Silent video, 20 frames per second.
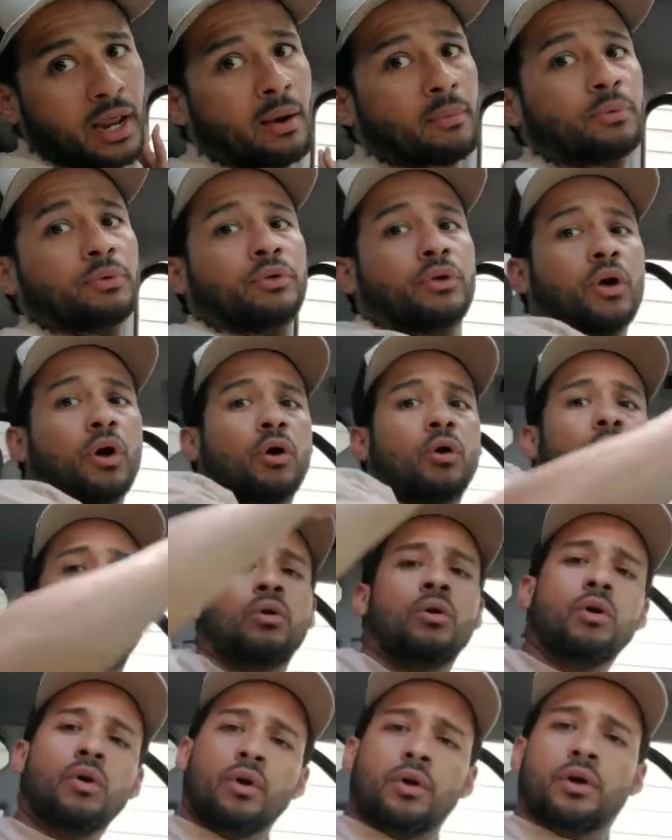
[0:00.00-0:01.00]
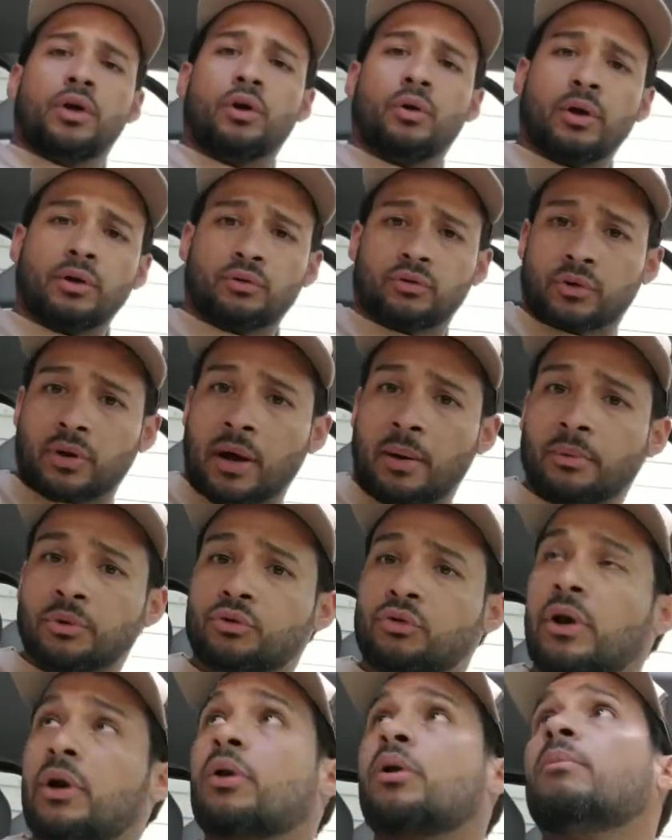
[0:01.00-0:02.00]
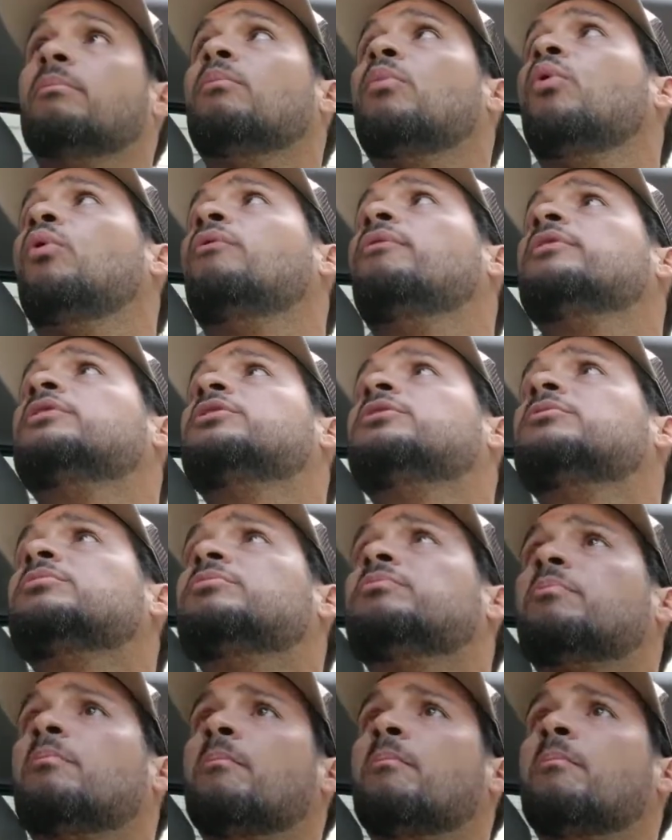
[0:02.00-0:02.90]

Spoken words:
and I would go, you know, I would try to remove as